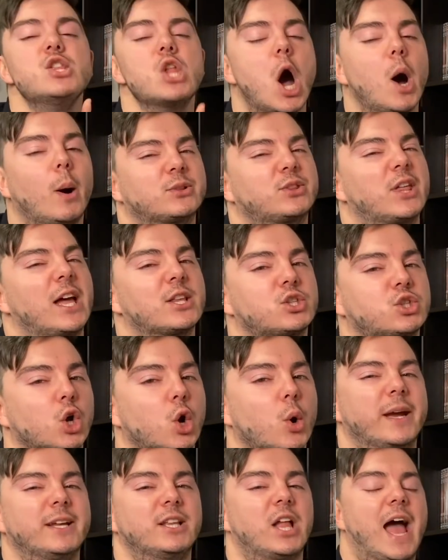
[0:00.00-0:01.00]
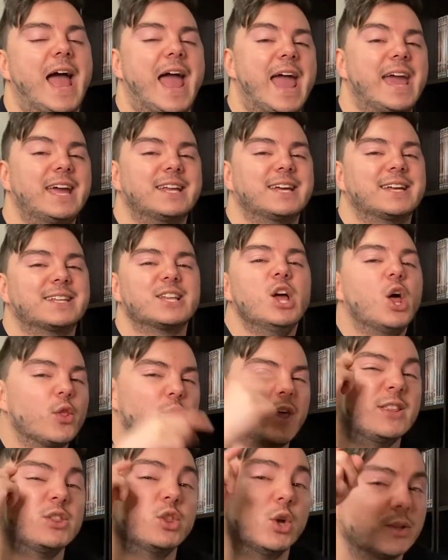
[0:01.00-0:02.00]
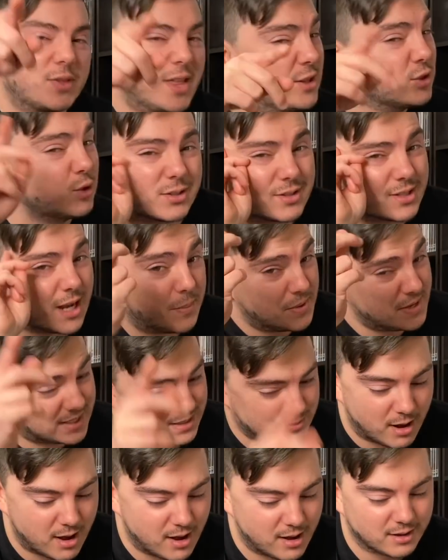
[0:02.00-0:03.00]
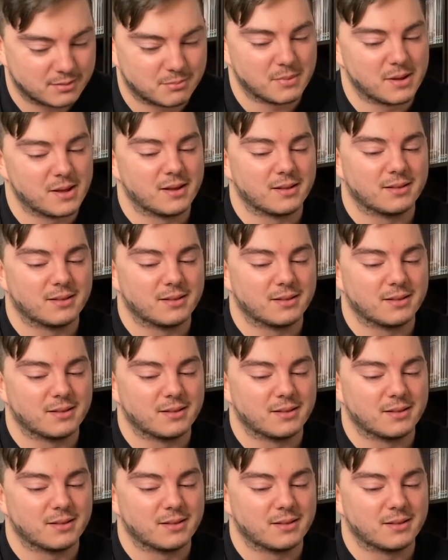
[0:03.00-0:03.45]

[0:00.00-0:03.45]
know what they're doing. I hate it. They know. They're not dumb. They're smart, man.